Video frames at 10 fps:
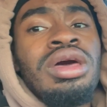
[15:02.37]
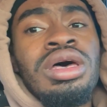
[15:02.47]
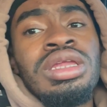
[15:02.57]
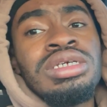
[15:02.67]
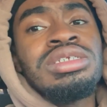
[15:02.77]

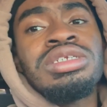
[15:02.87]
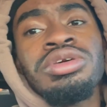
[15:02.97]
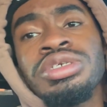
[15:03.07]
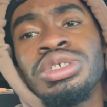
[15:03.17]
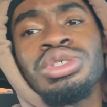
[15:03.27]

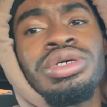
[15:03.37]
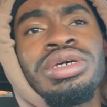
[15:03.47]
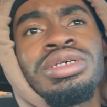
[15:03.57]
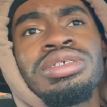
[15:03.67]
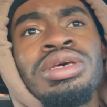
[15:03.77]
unnecessary
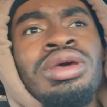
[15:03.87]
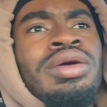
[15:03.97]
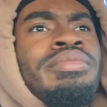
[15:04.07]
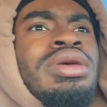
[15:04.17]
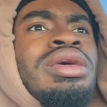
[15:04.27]
stress,
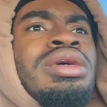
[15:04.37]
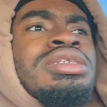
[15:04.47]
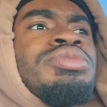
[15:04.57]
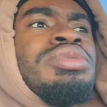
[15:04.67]
BS.